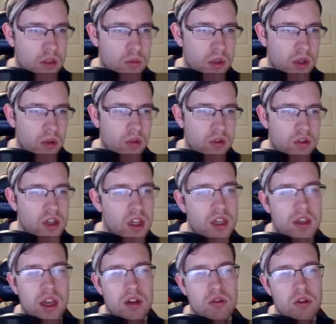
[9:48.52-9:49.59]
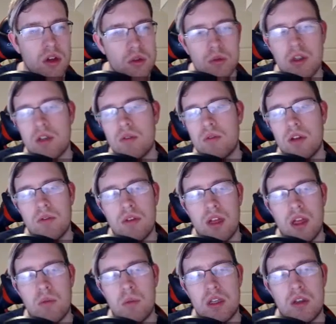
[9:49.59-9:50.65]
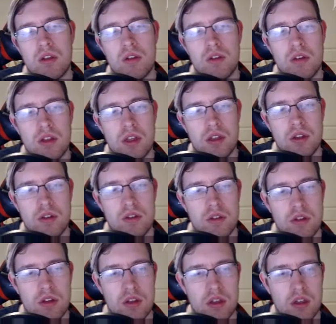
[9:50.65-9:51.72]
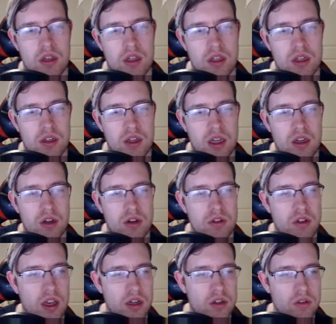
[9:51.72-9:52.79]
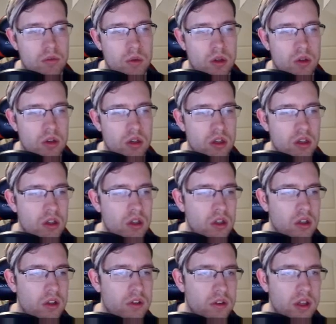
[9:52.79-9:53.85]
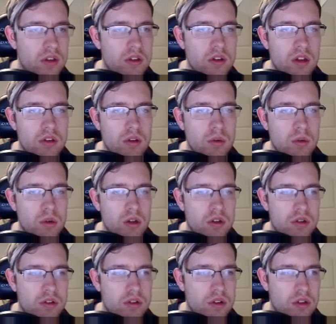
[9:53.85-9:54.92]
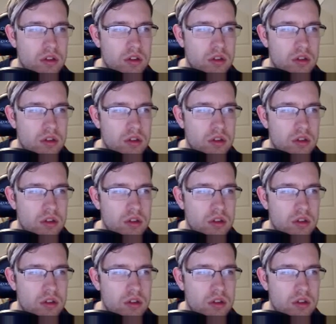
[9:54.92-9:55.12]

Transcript: But also Chain Attack Trunks will get rid of that because it can attack cards in active mode. So that's not the worst.